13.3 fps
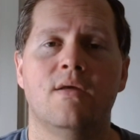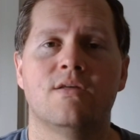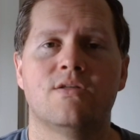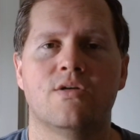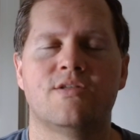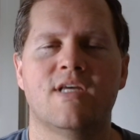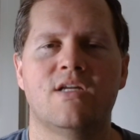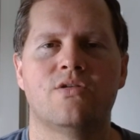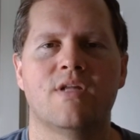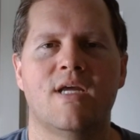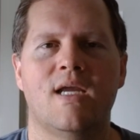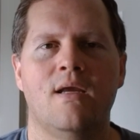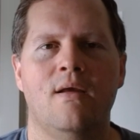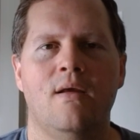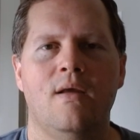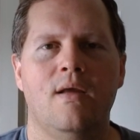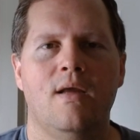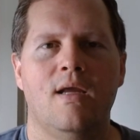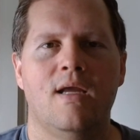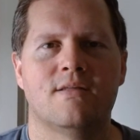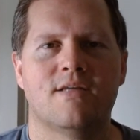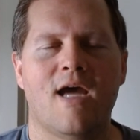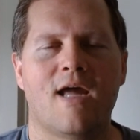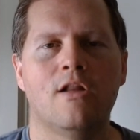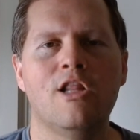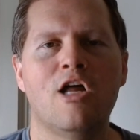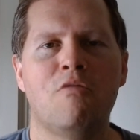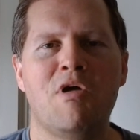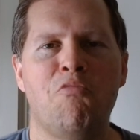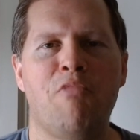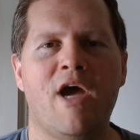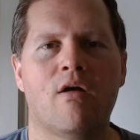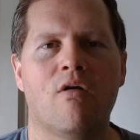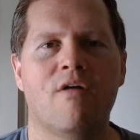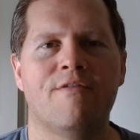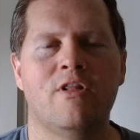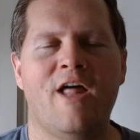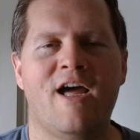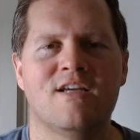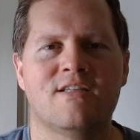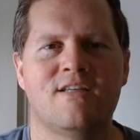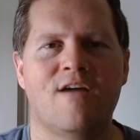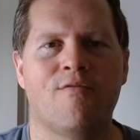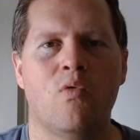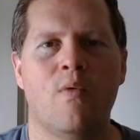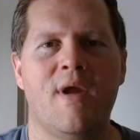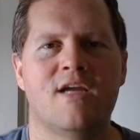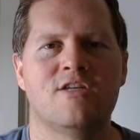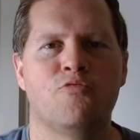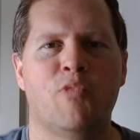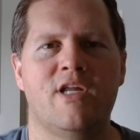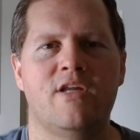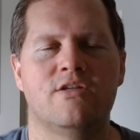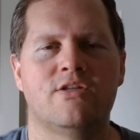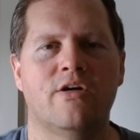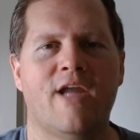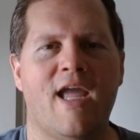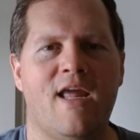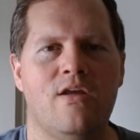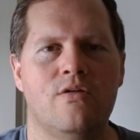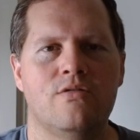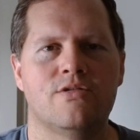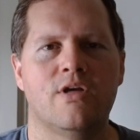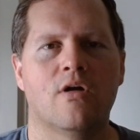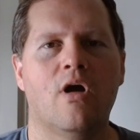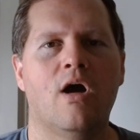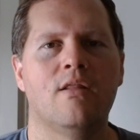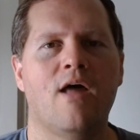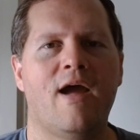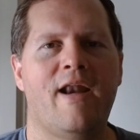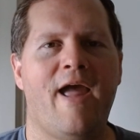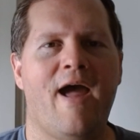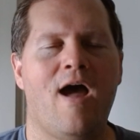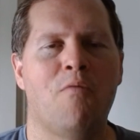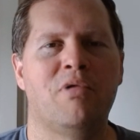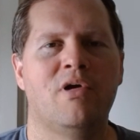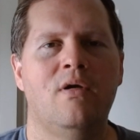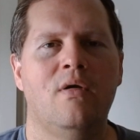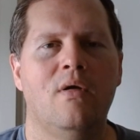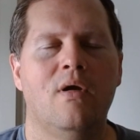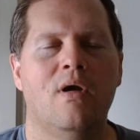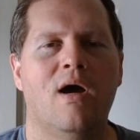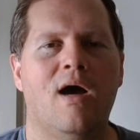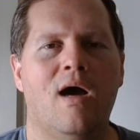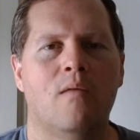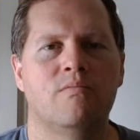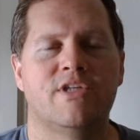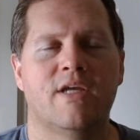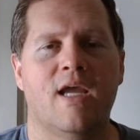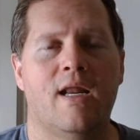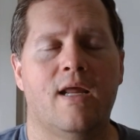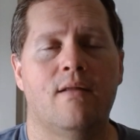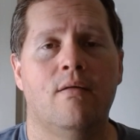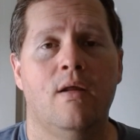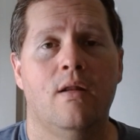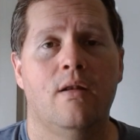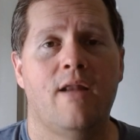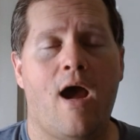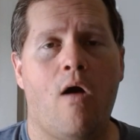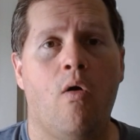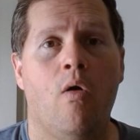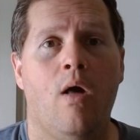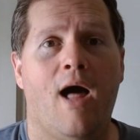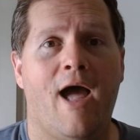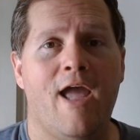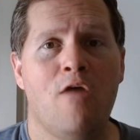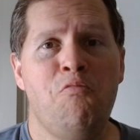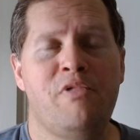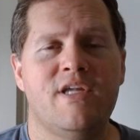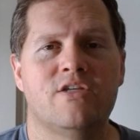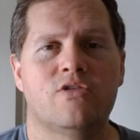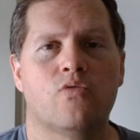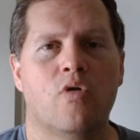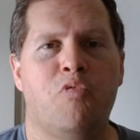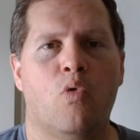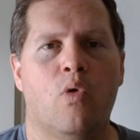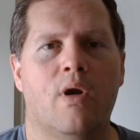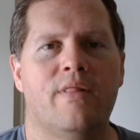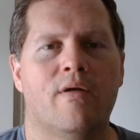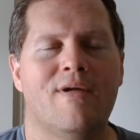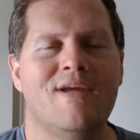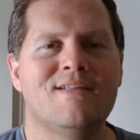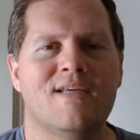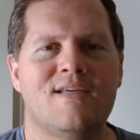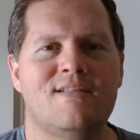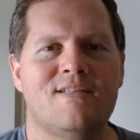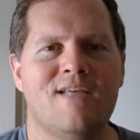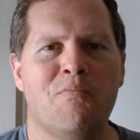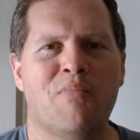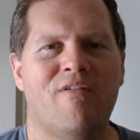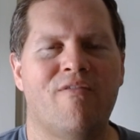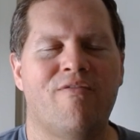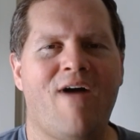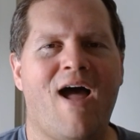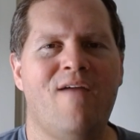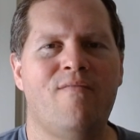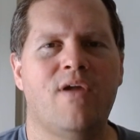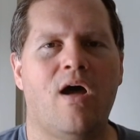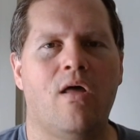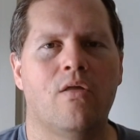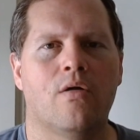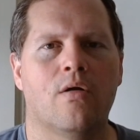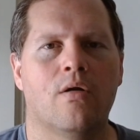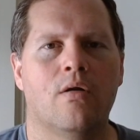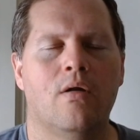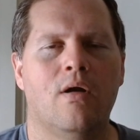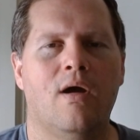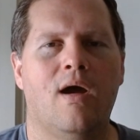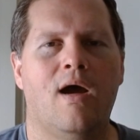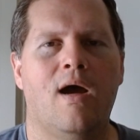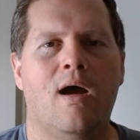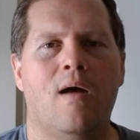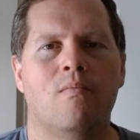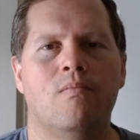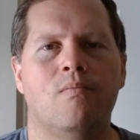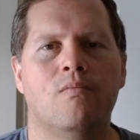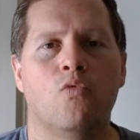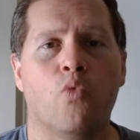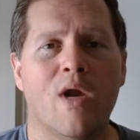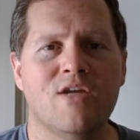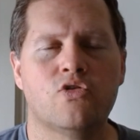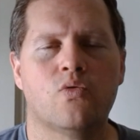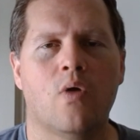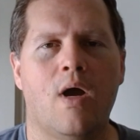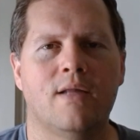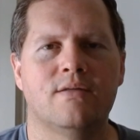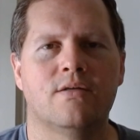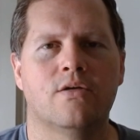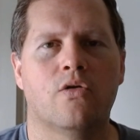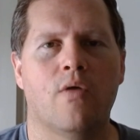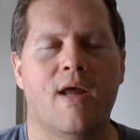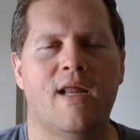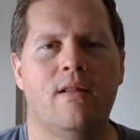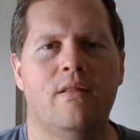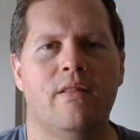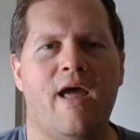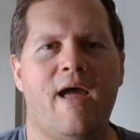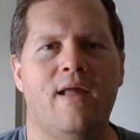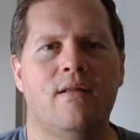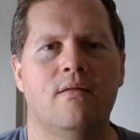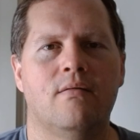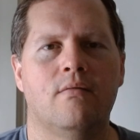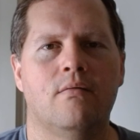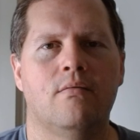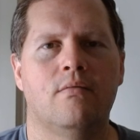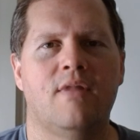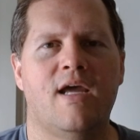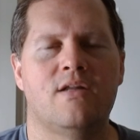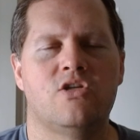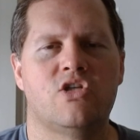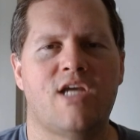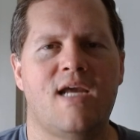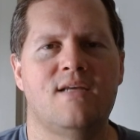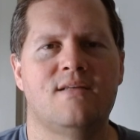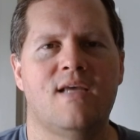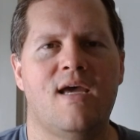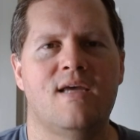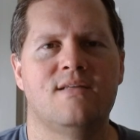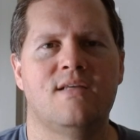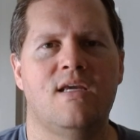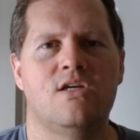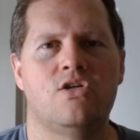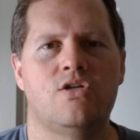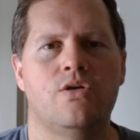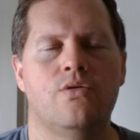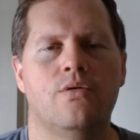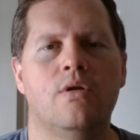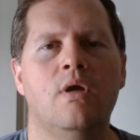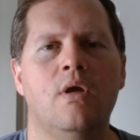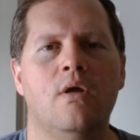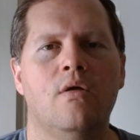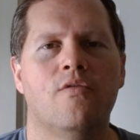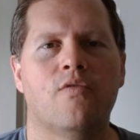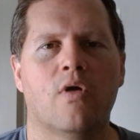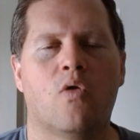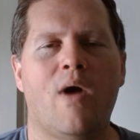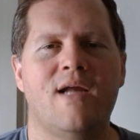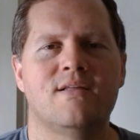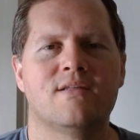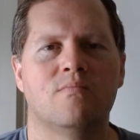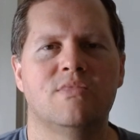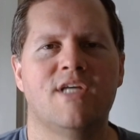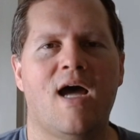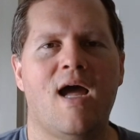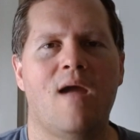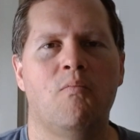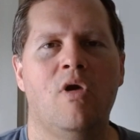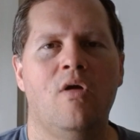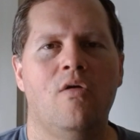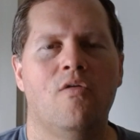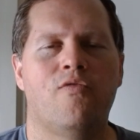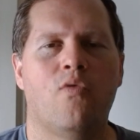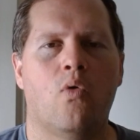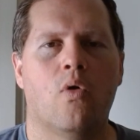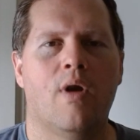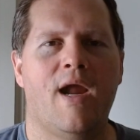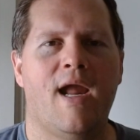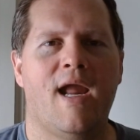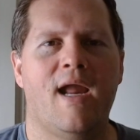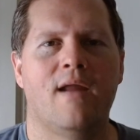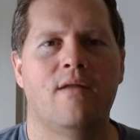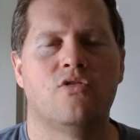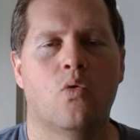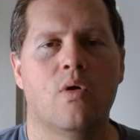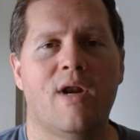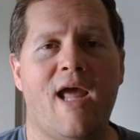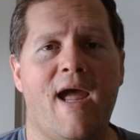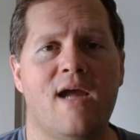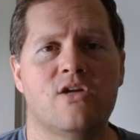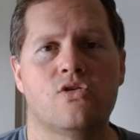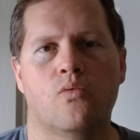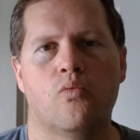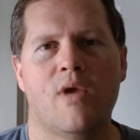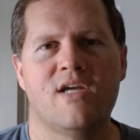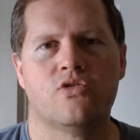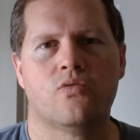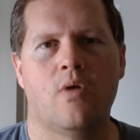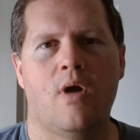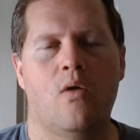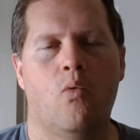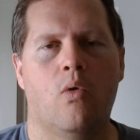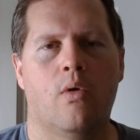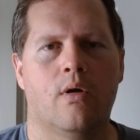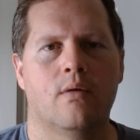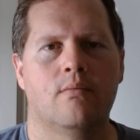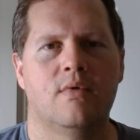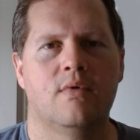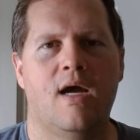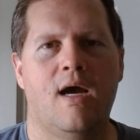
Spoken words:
So essentially, it's gotten a little bit better over the last several weeks, but you still can't use their online app to get it. Now, I am pleased to report there is a separate $5 restaurant credit that Chase has issued for quite some time for a DoorDash restaurant order.